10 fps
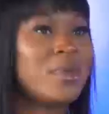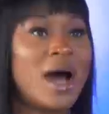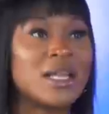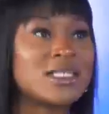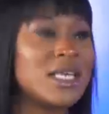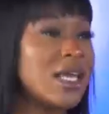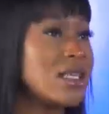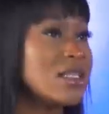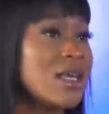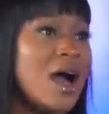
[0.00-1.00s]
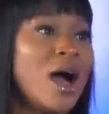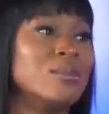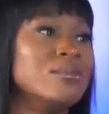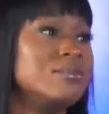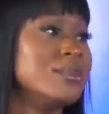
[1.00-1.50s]
Politics,
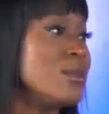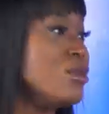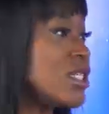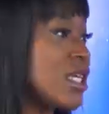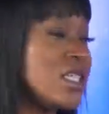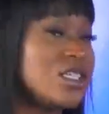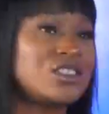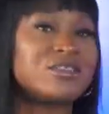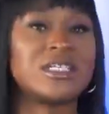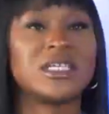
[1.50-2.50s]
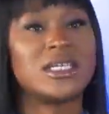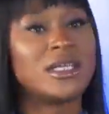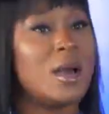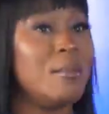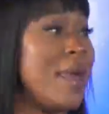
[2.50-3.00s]
um, the music industry,
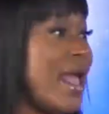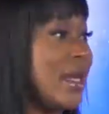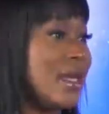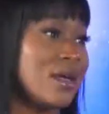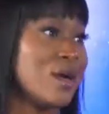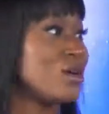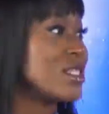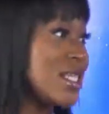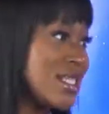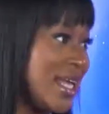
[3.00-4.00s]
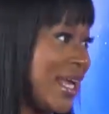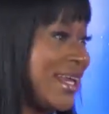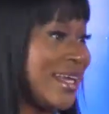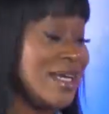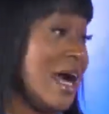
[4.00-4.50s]
men, girls he's
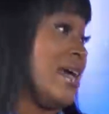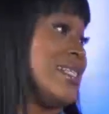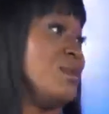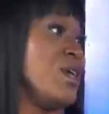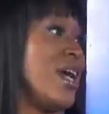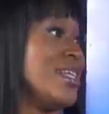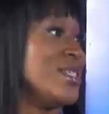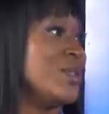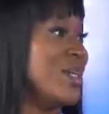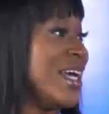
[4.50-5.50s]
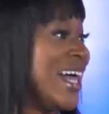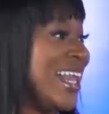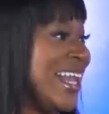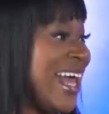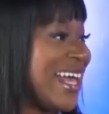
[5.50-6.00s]
dating, guys I'm talking to.
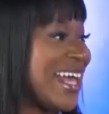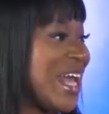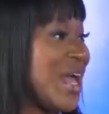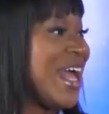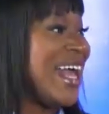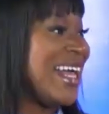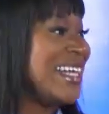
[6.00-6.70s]
Okay. Like oh, so he